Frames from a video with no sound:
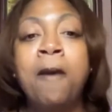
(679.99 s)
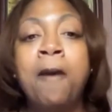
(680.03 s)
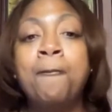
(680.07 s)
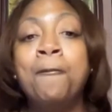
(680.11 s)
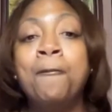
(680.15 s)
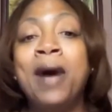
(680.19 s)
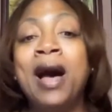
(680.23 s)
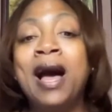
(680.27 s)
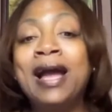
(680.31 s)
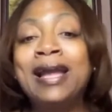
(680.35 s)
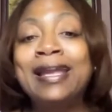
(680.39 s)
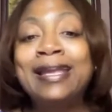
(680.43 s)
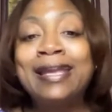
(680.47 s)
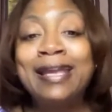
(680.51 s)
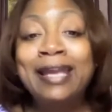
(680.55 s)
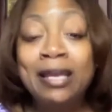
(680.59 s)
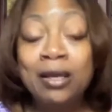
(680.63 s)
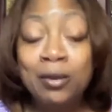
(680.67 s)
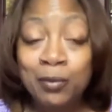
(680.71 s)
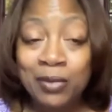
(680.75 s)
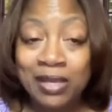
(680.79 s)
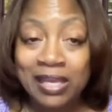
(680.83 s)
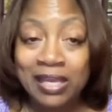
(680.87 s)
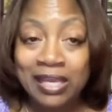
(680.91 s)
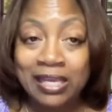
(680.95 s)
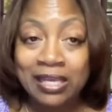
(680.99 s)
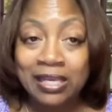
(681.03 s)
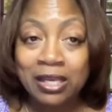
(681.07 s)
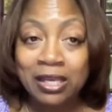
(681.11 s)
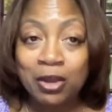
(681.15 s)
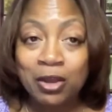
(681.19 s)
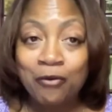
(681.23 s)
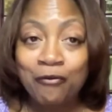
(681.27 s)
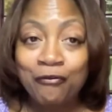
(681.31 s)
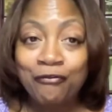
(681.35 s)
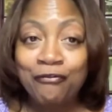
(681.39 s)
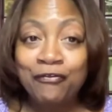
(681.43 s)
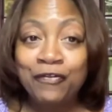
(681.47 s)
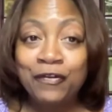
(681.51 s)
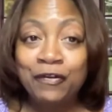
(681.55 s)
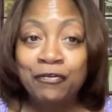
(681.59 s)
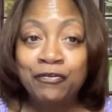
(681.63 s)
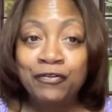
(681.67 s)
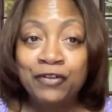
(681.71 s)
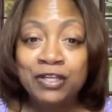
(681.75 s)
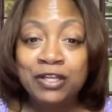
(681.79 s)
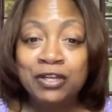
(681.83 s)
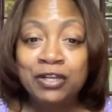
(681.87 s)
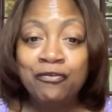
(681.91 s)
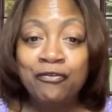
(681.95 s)
Miami,
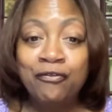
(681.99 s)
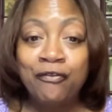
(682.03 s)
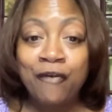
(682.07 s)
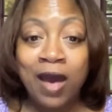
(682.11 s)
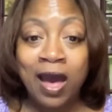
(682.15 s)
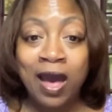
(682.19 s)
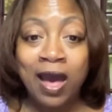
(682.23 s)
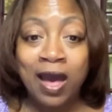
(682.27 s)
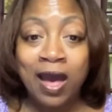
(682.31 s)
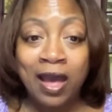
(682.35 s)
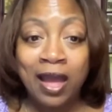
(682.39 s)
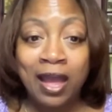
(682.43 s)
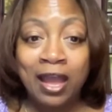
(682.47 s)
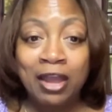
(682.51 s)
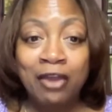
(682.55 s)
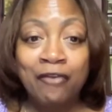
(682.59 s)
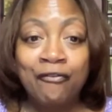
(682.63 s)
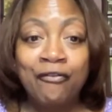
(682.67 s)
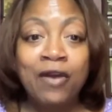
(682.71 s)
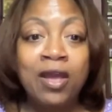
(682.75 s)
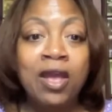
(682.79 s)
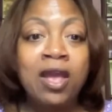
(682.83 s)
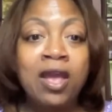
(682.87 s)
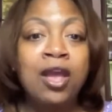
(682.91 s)
55,